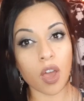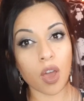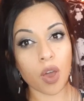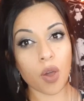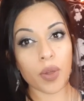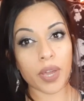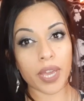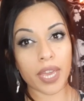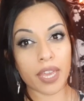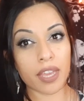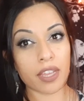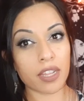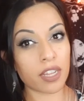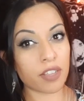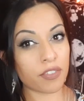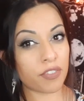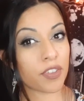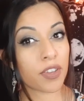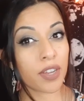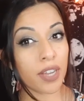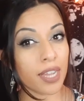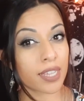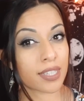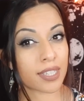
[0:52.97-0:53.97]
Okay, and if
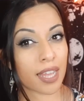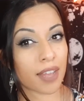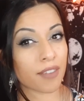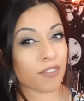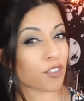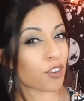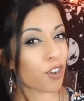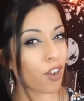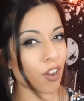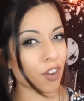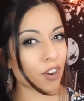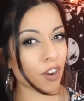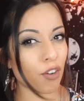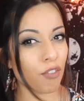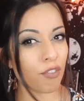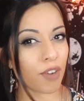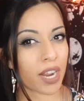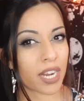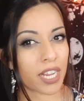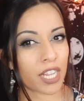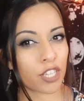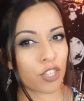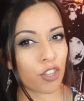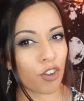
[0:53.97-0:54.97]
you guys have not
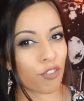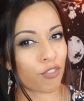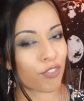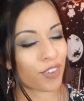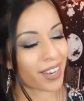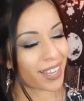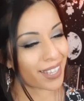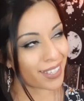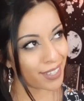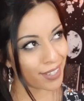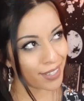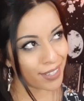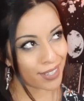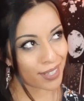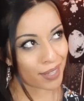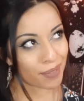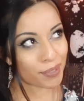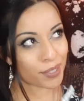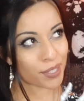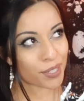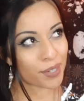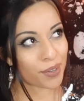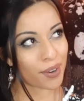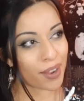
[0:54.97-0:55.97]
already, don't forget to
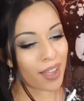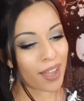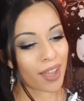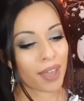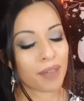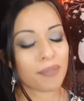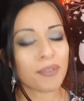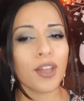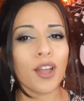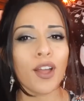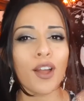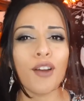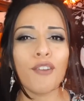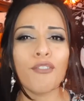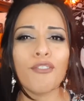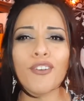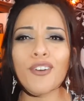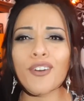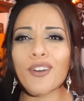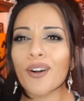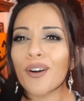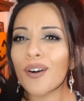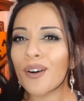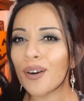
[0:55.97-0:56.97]
subscribe
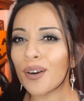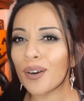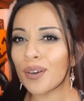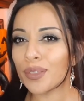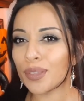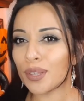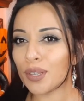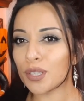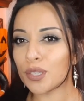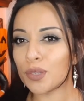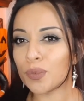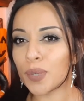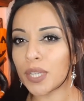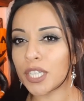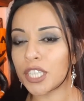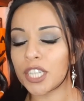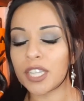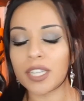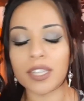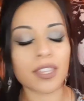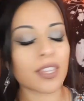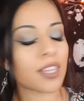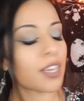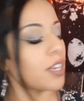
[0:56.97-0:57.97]
for all those
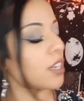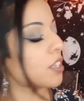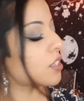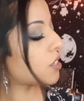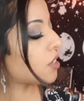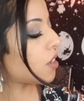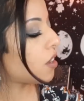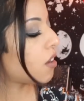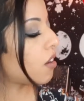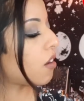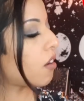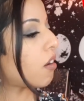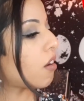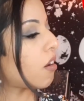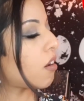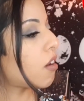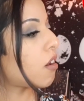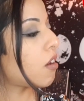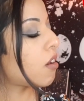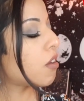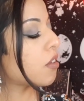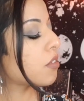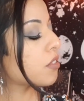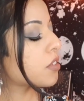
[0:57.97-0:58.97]
witchy things,
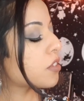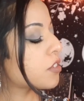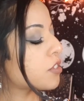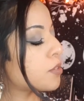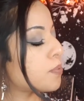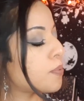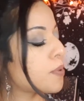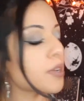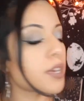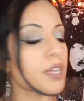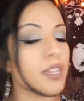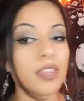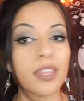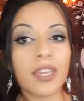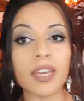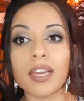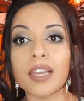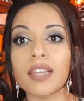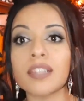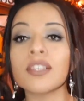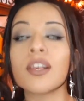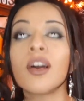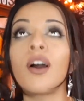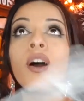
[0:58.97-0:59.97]
all the spooky
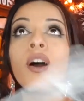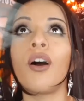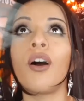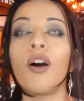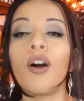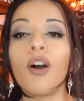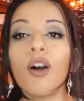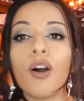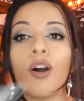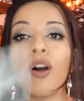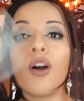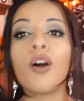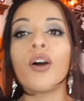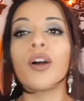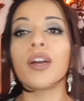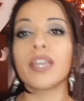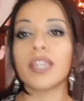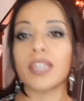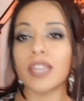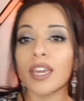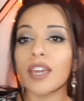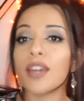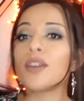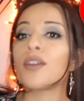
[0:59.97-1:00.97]
things all
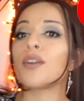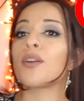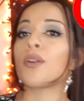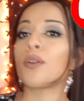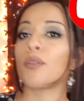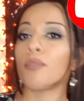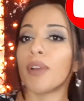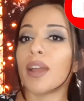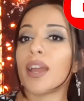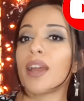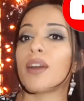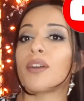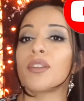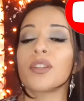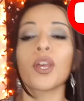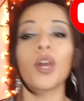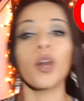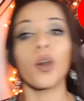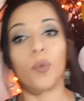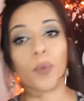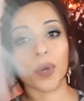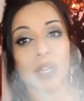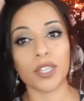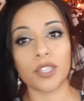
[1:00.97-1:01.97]
year round.
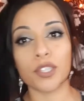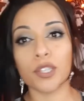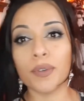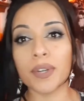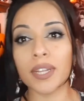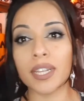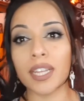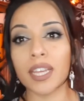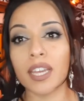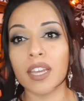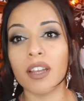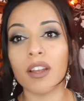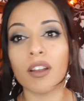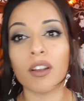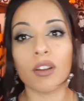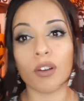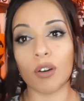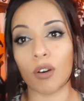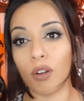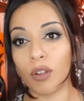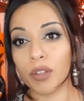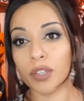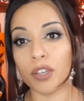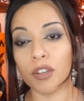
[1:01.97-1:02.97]
We do it here
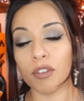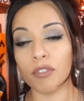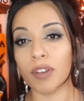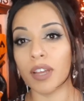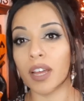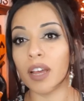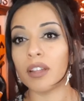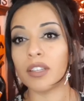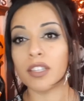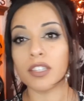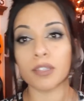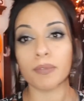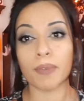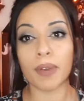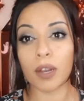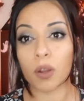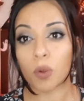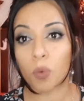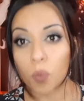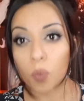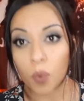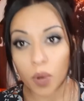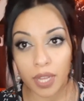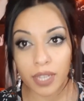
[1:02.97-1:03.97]
all year round. Doesn't
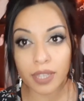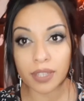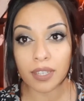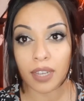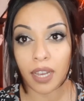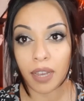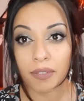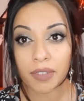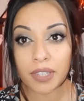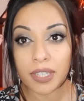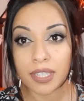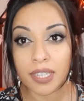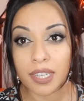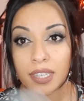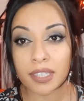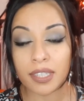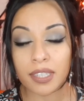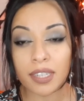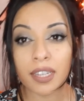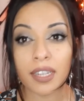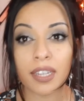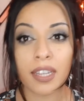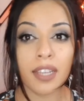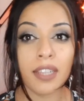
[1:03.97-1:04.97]
matter what time of the
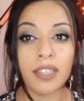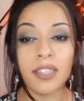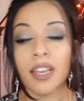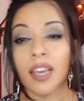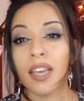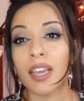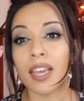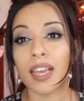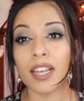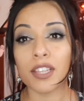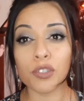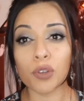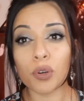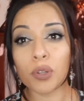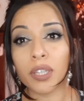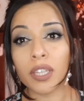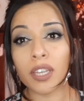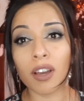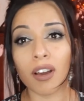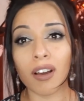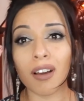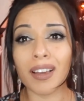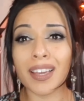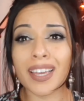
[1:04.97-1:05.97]
season it is. It's
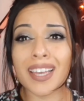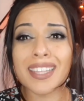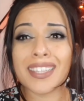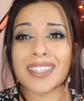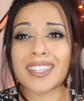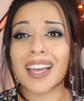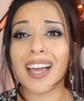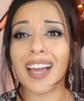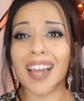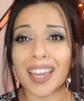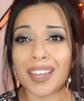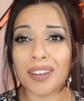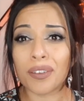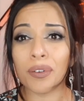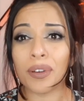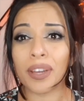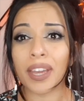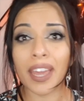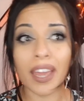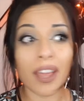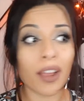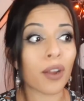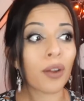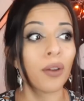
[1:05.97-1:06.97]
only August. I don't
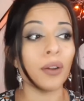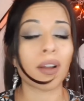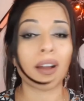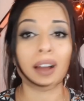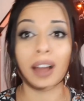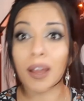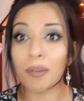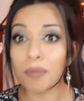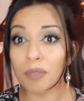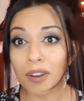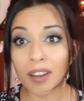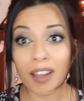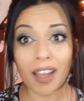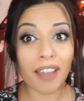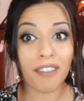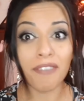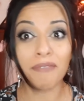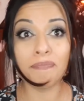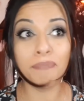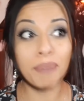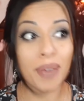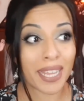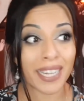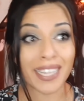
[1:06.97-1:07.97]
care. I'm,
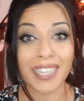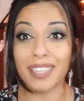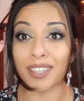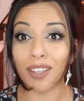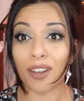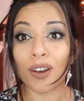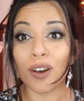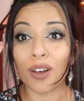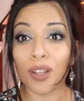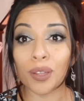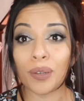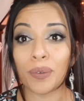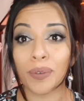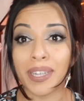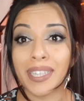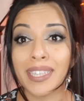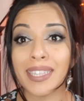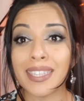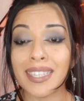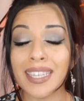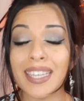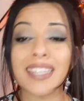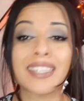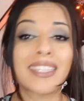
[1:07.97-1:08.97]
I've been in the Halloween
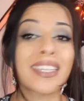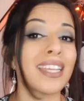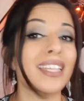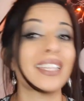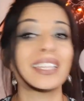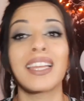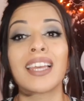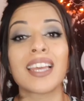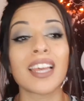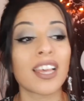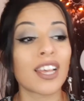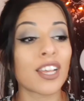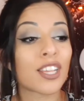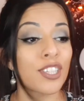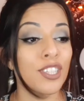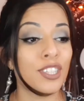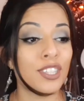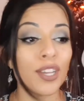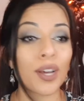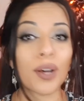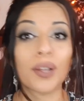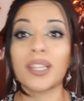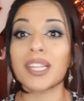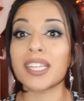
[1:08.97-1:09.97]
season.
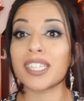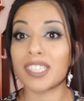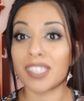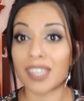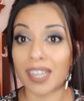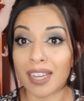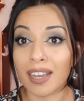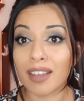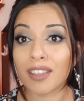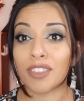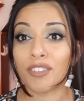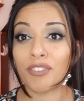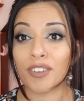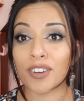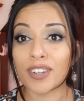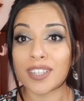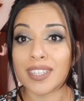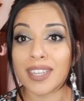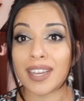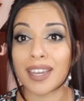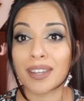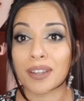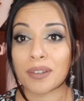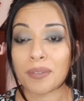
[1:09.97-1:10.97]
So let's check out the
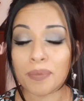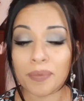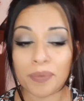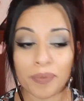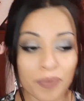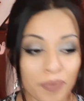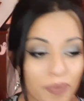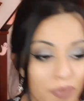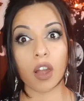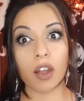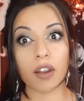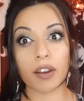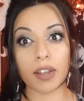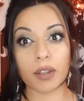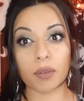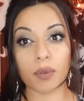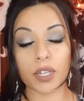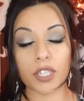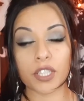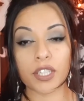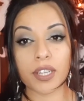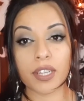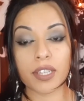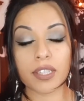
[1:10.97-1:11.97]
first item. All right,
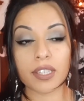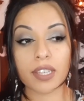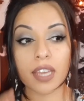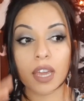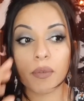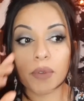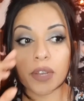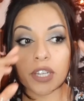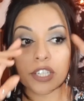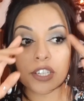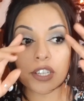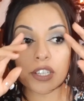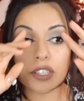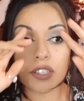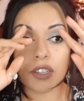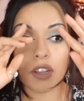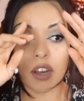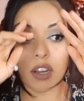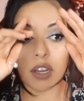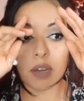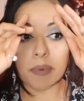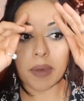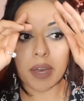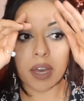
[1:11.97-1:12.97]
witches, can we just
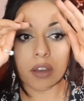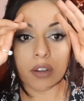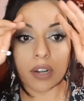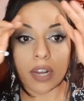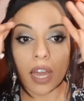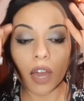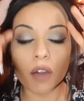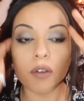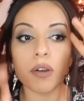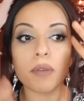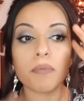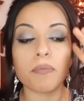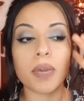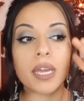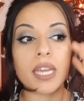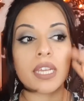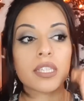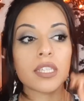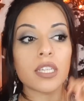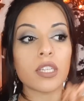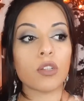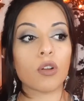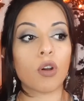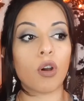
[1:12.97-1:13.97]
talk about how
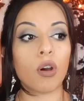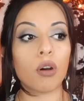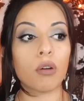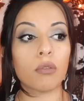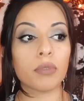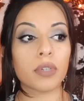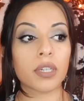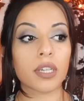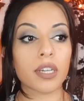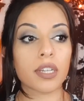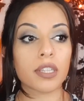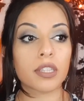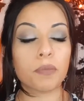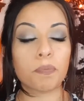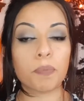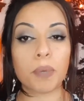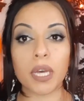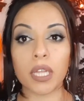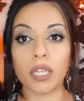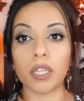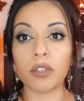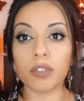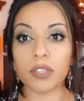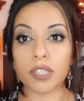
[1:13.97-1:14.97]
amazing Home Goods
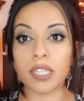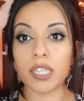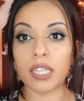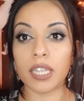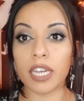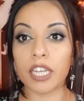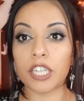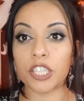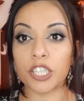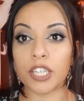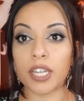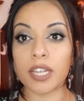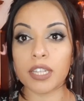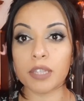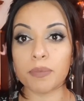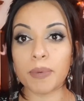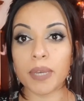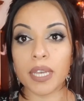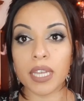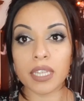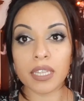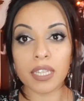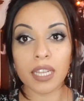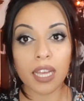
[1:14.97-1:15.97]
pillow selection has
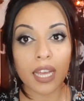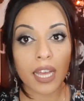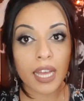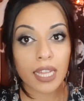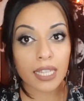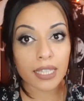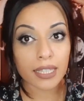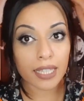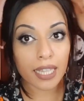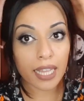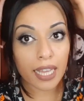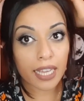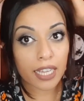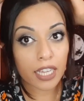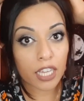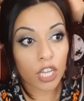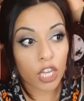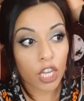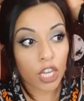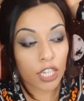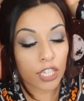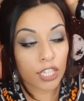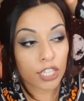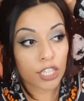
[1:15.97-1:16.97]
been? Like,
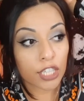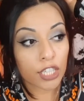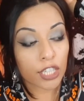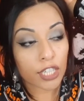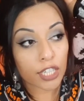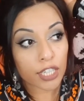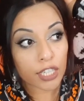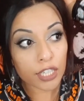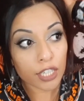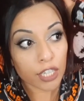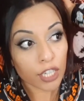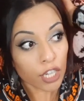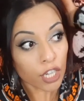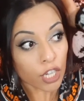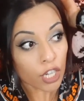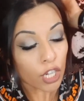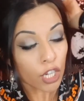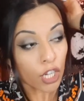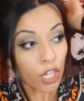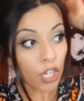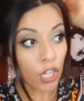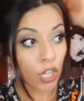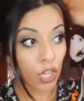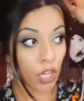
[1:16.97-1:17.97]
good
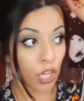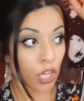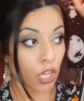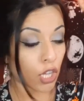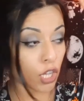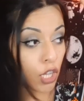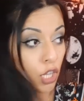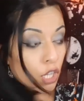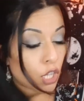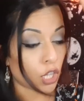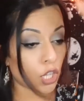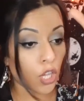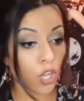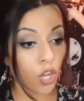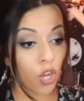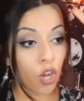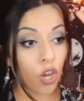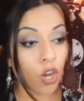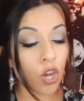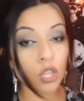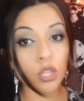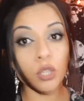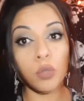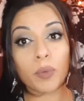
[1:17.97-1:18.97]

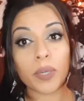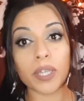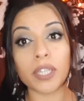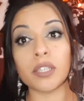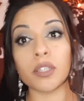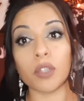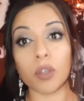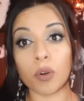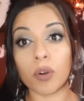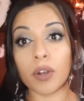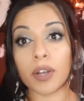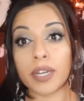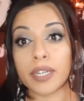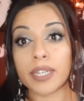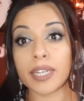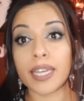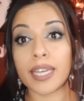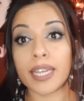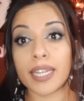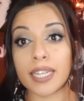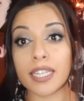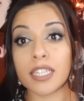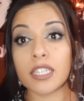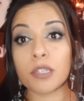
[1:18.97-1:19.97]
Halloween Lord,
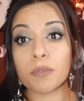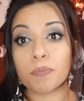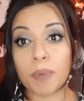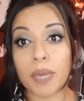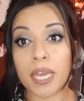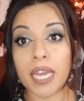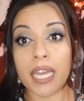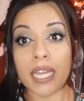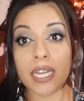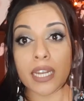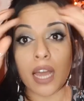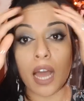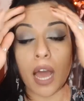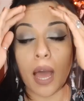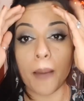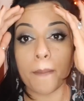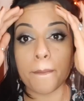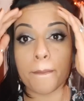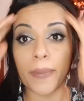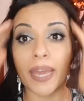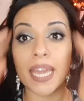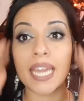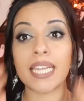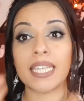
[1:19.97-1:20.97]
it has been
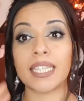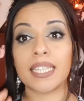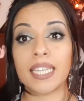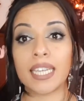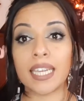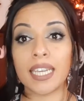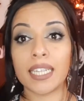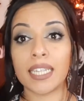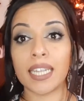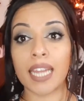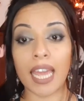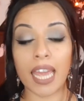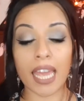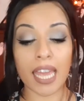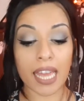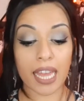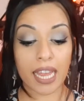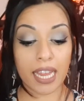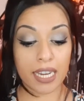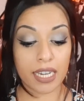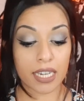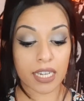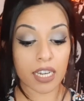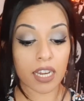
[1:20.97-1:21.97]
amazing.
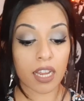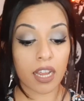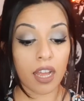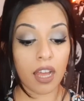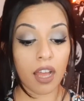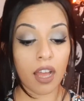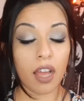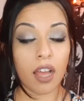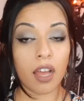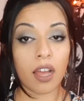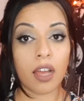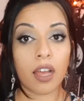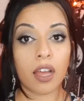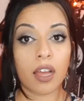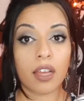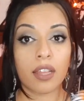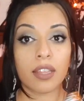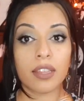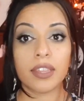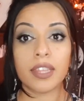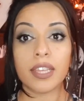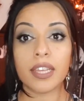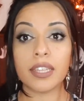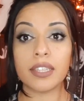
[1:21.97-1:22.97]
And
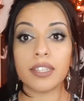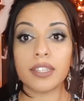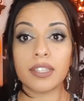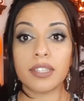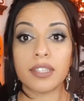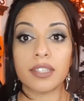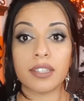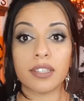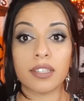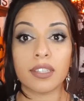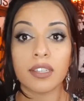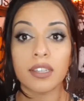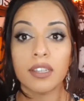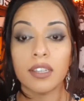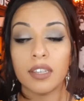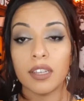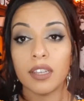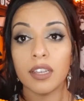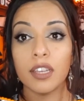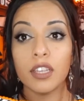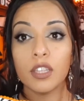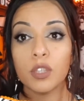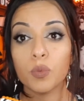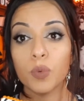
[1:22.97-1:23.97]
this
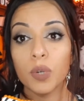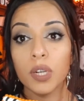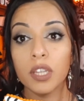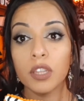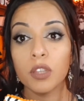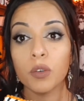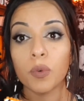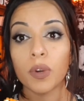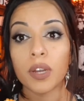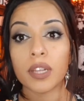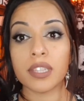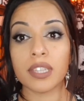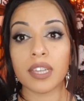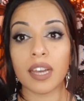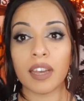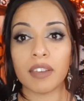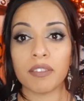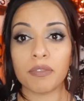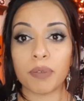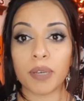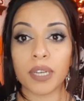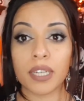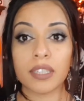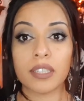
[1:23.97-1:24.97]
is one of the ones
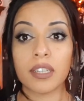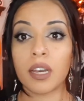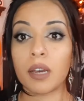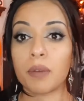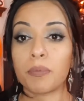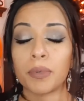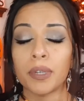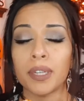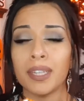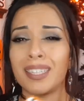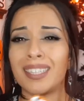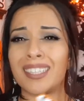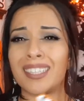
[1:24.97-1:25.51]
i picked up.